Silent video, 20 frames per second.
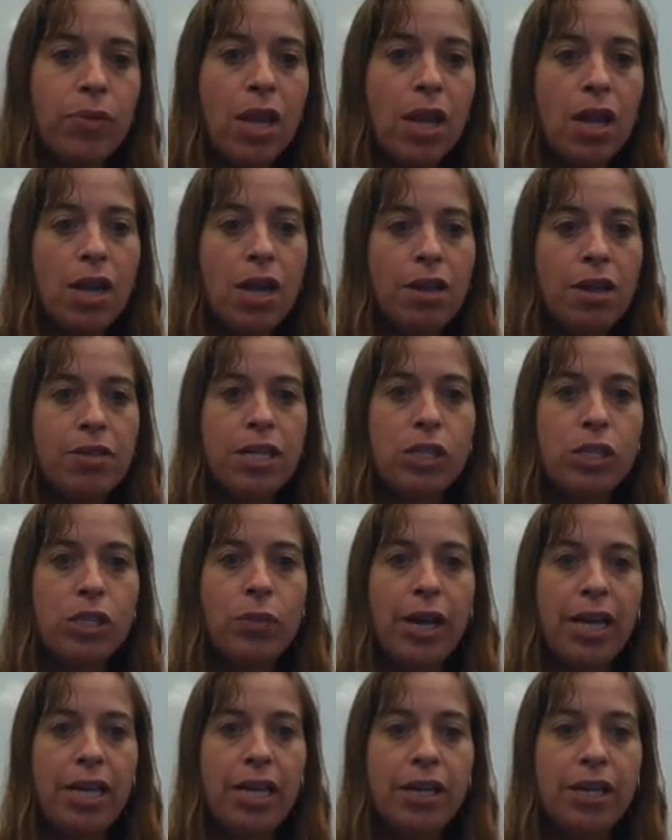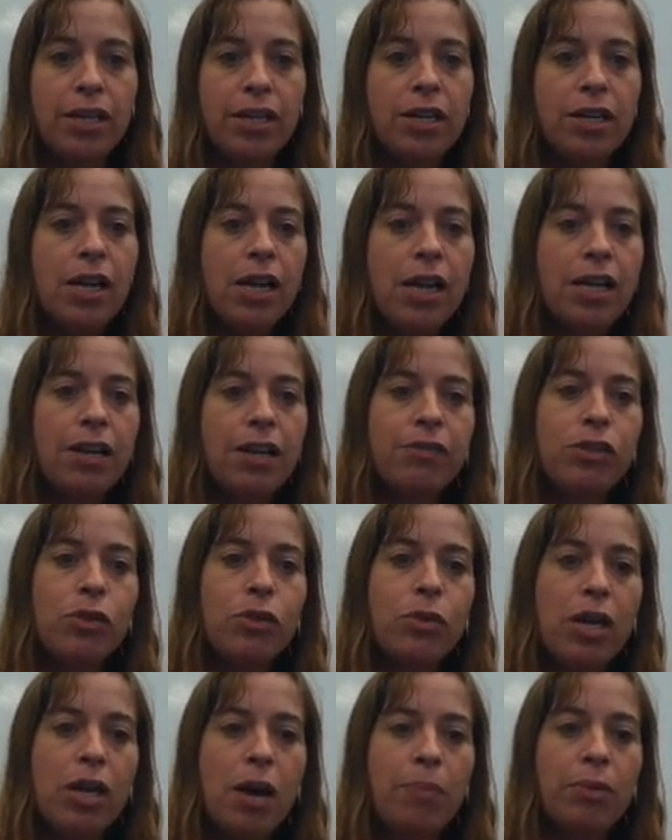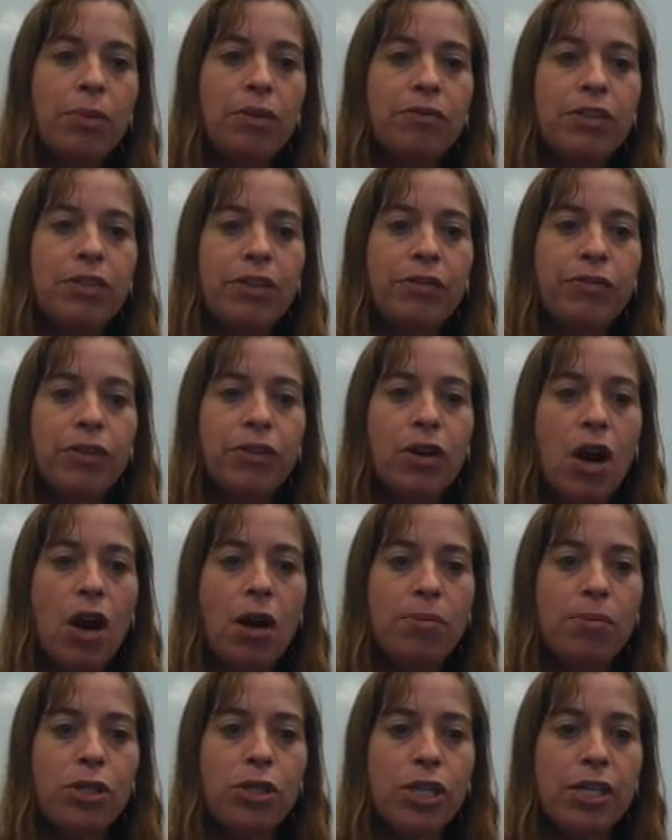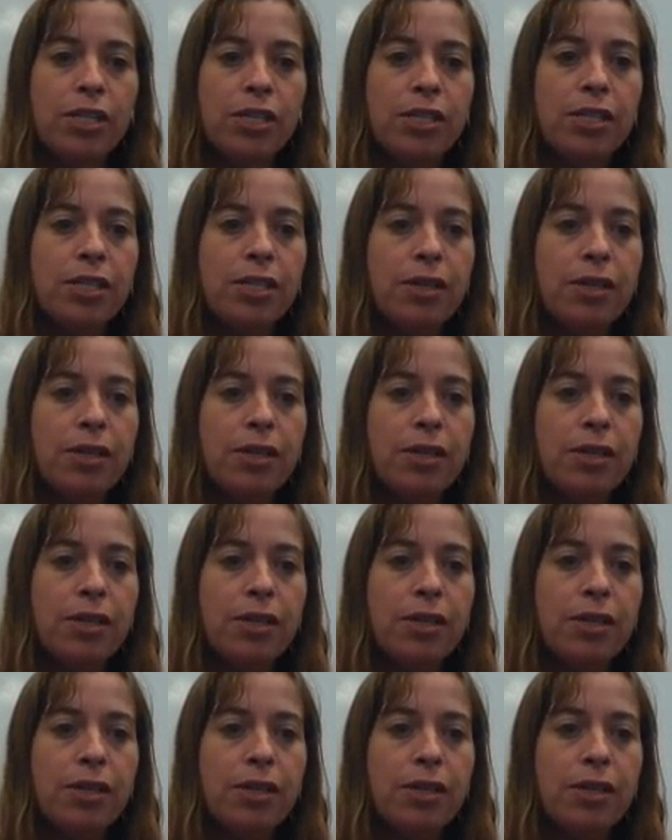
This right here gives you a couple of different options.